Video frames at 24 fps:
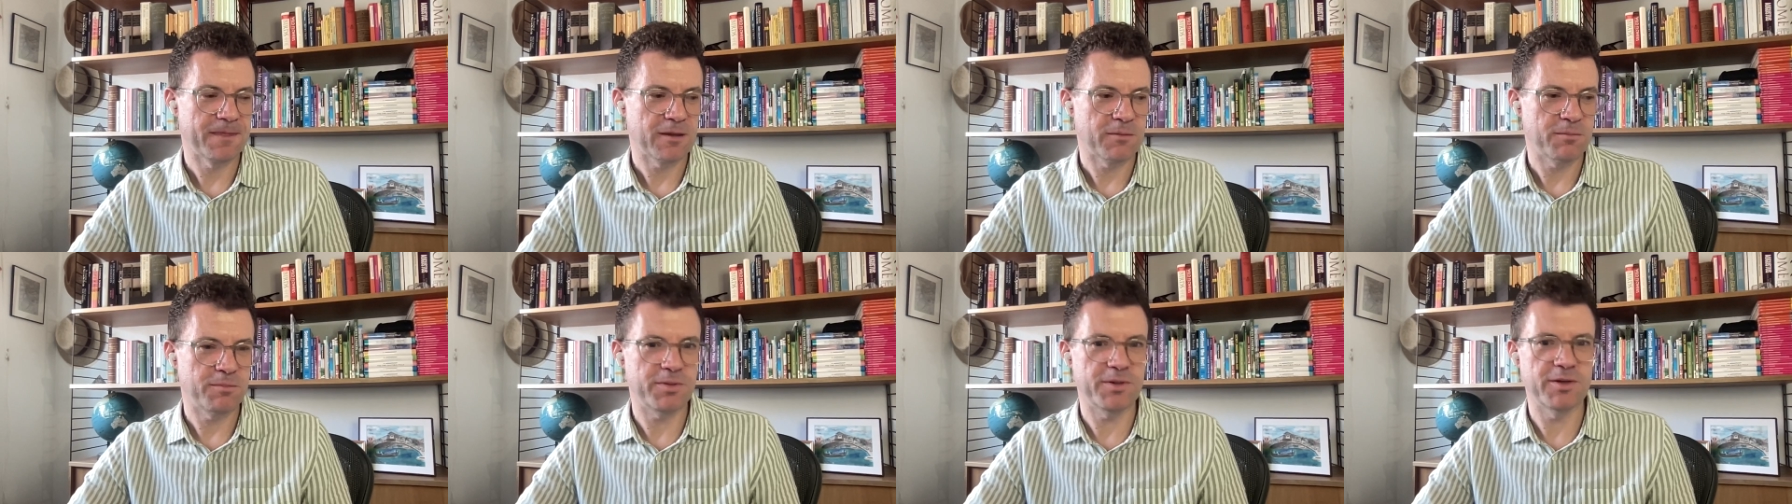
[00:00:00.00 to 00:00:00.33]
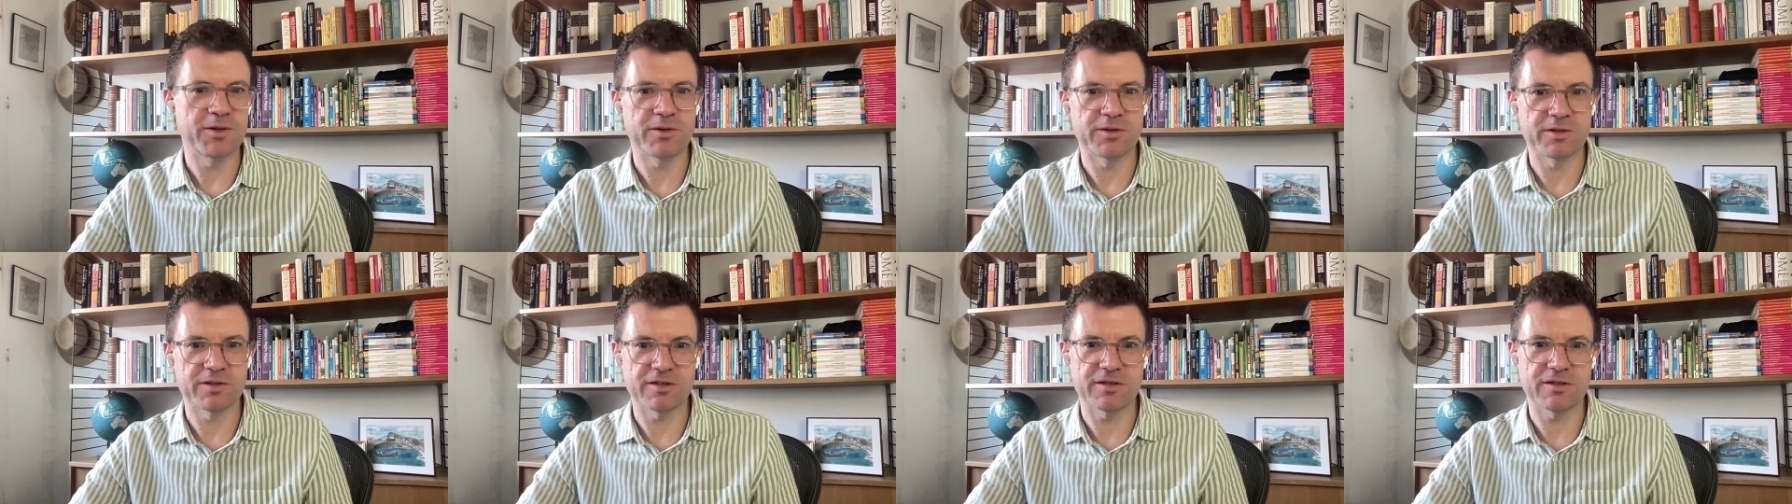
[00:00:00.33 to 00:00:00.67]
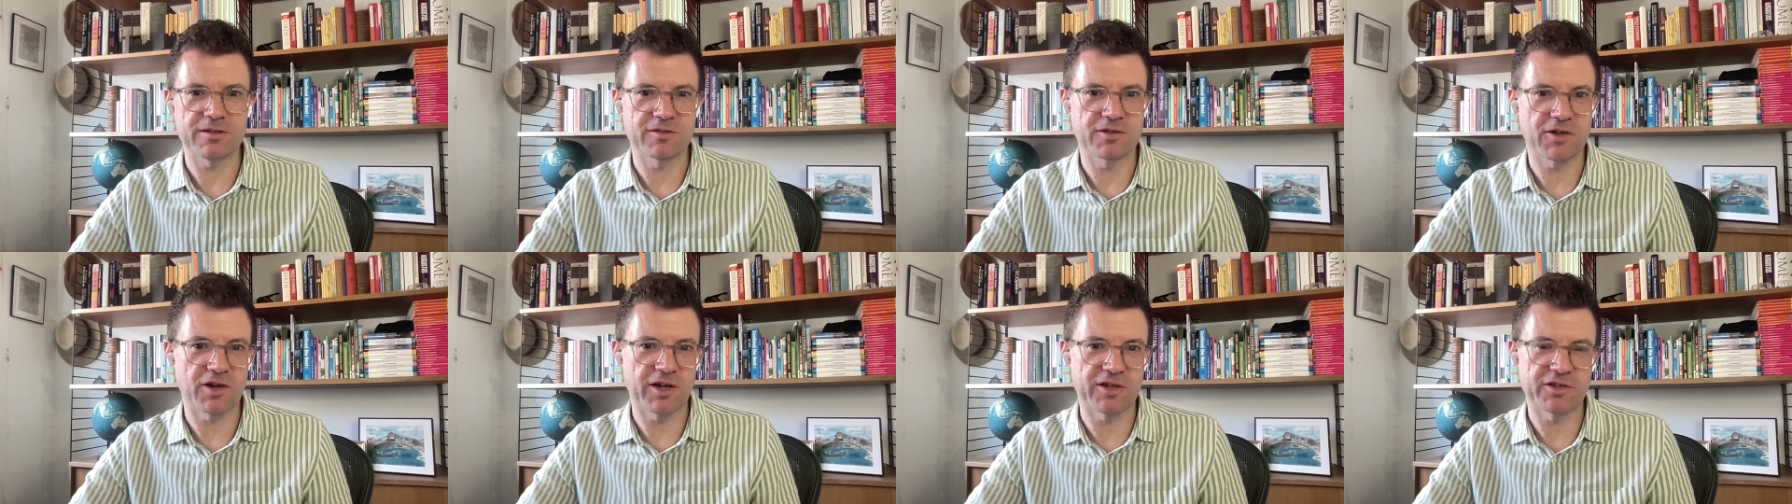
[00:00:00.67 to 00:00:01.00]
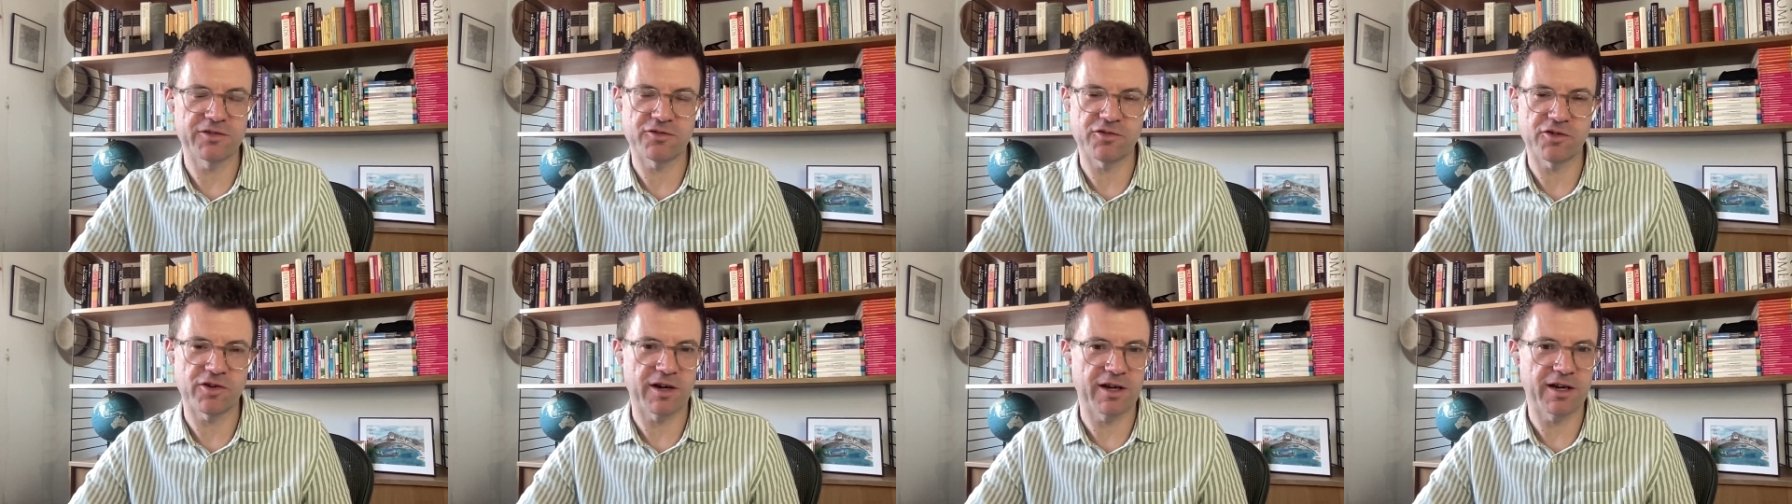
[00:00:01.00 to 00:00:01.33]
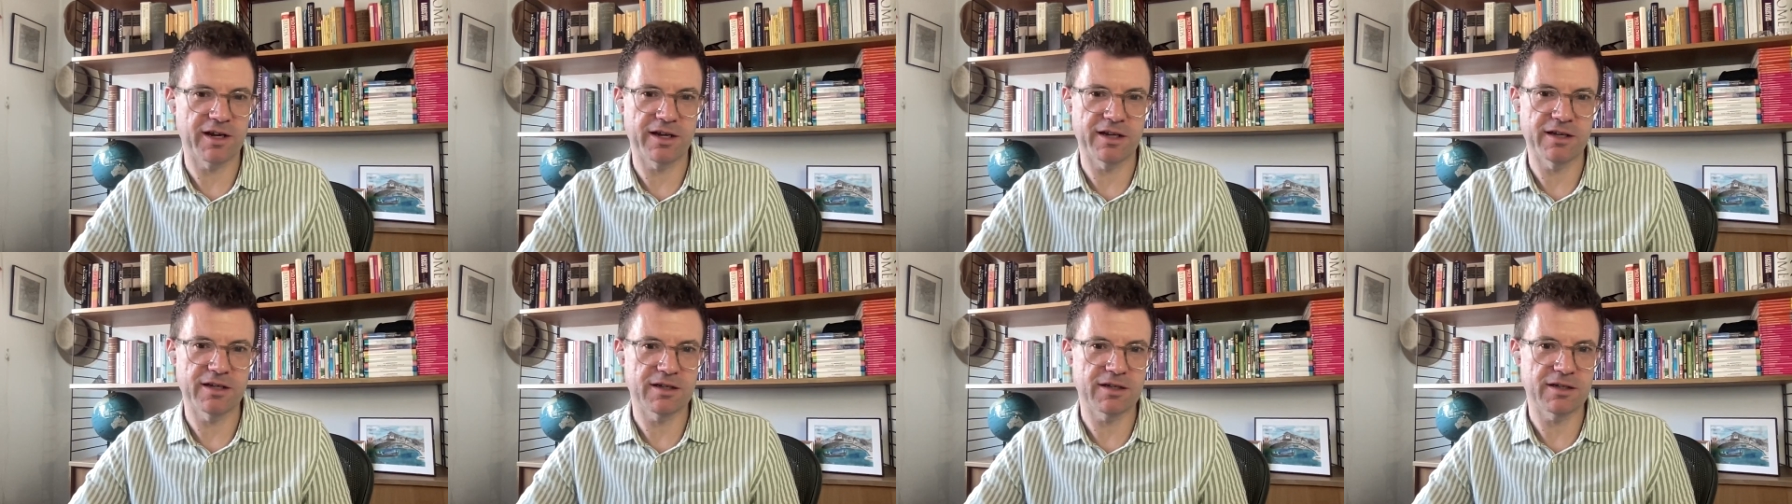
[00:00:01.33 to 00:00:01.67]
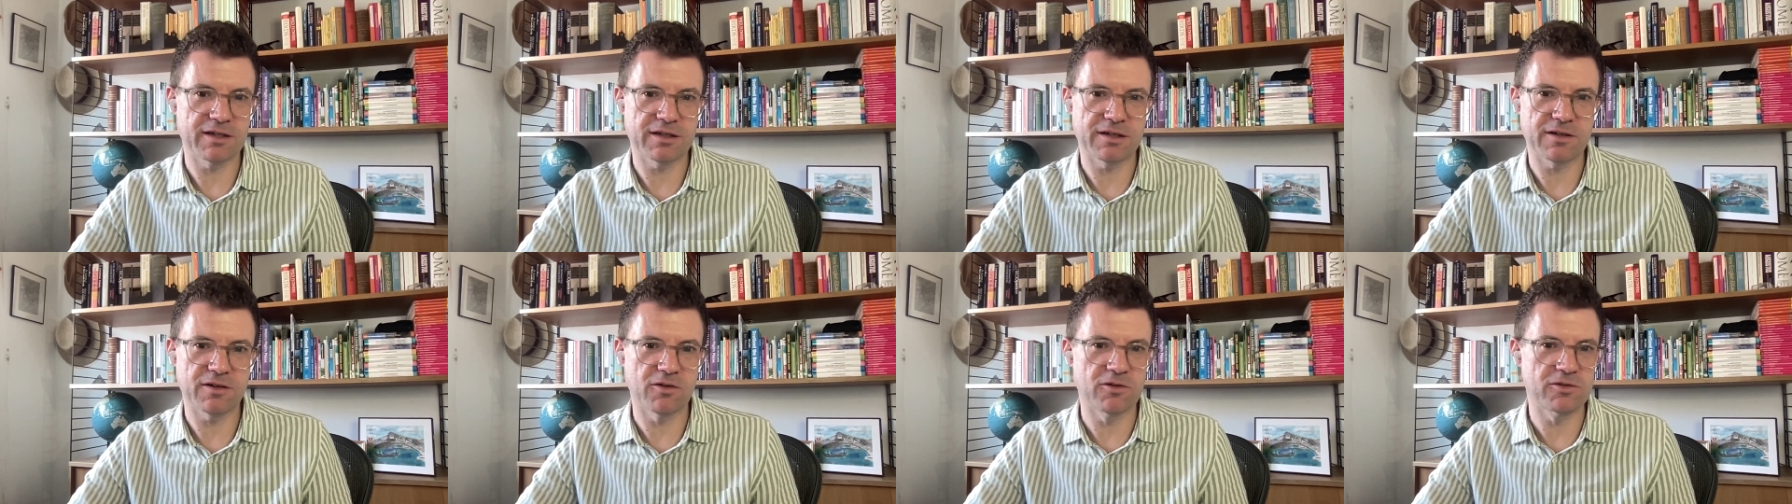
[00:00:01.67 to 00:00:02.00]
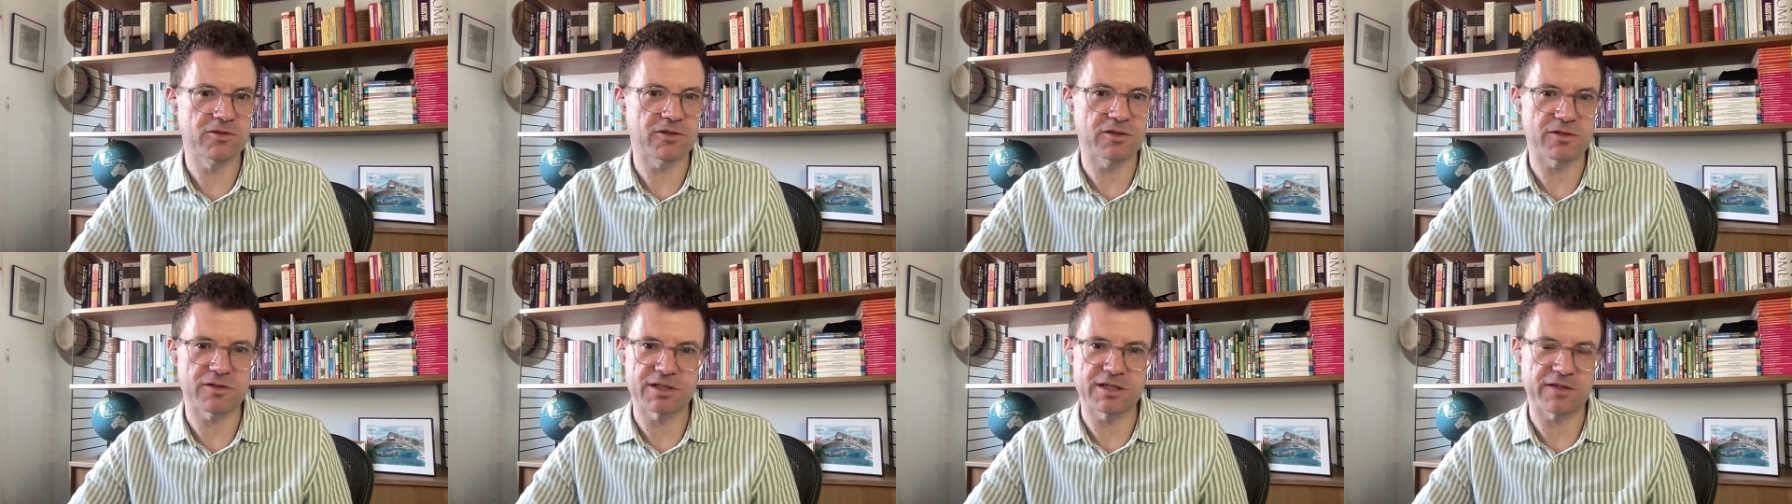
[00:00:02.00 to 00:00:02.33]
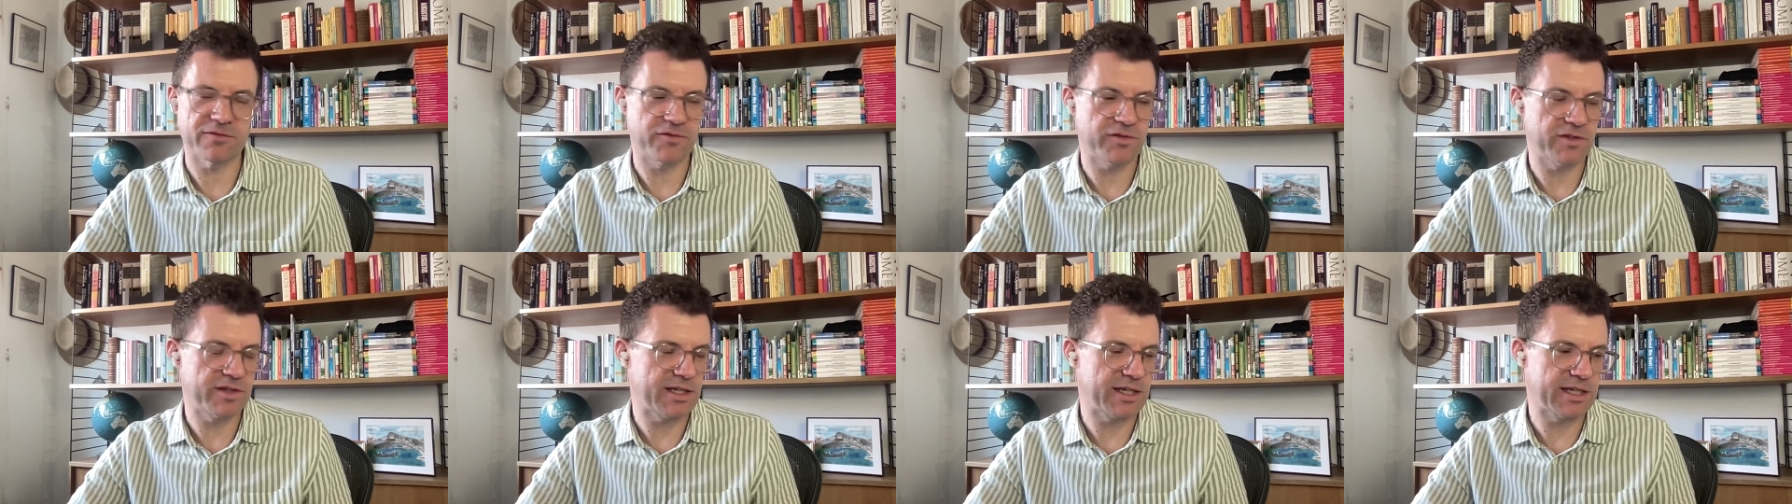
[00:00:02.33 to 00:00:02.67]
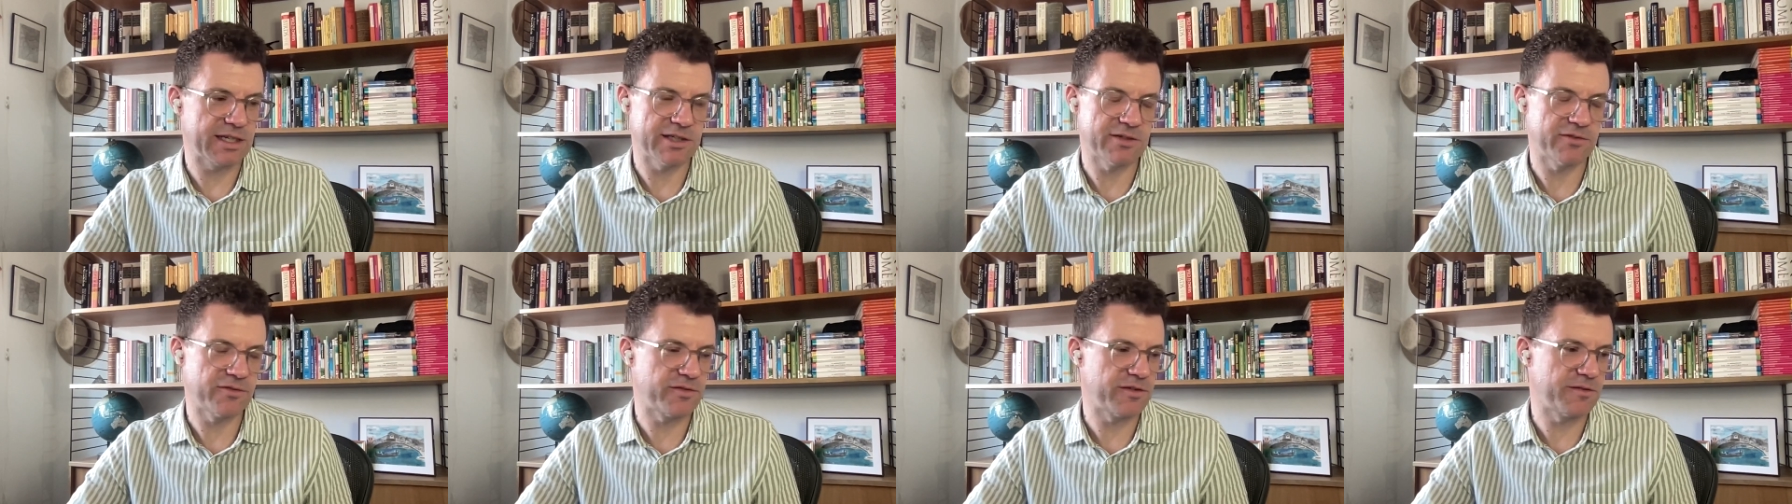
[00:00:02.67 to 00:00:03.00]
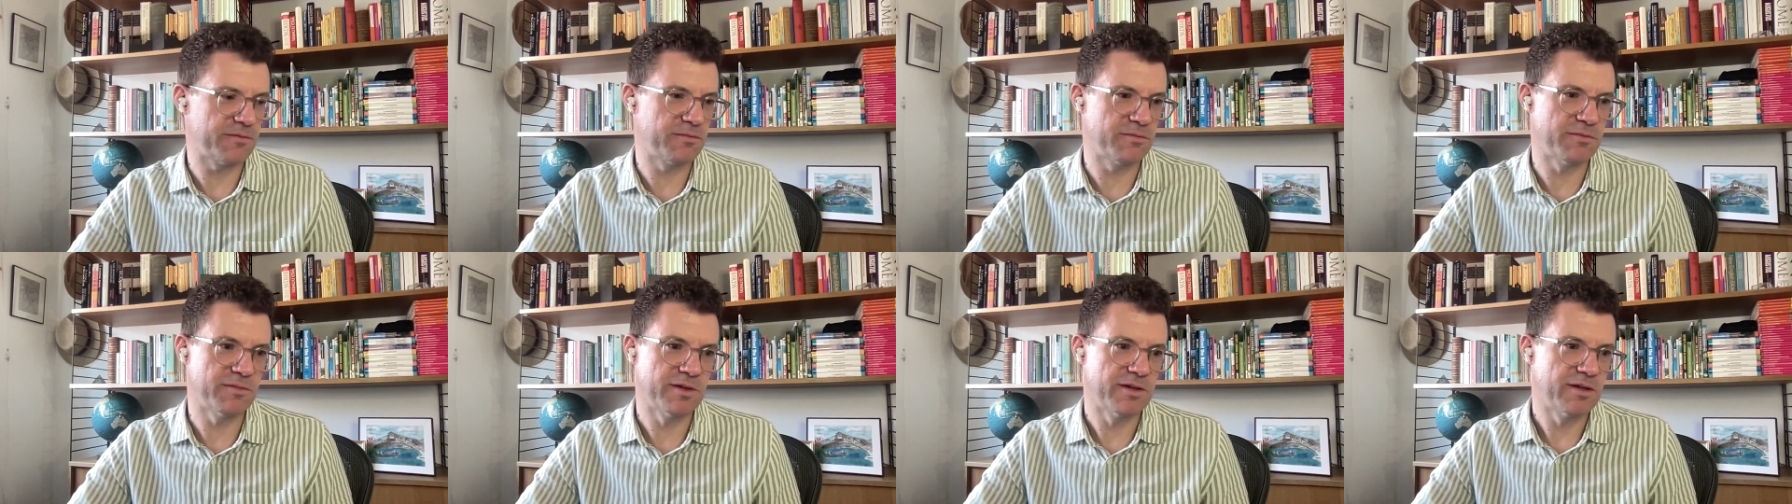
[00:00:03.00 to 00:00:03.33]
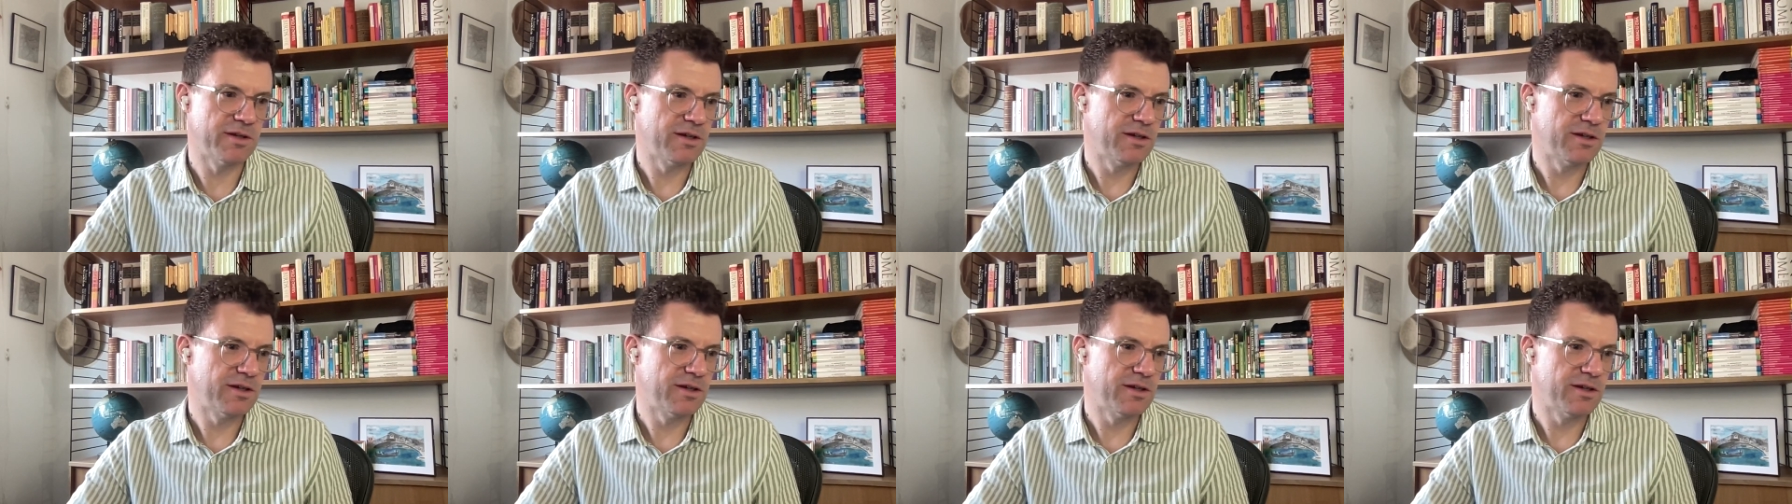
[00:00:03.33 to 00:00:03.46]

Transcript: pure that you can't try all sorts of different things, from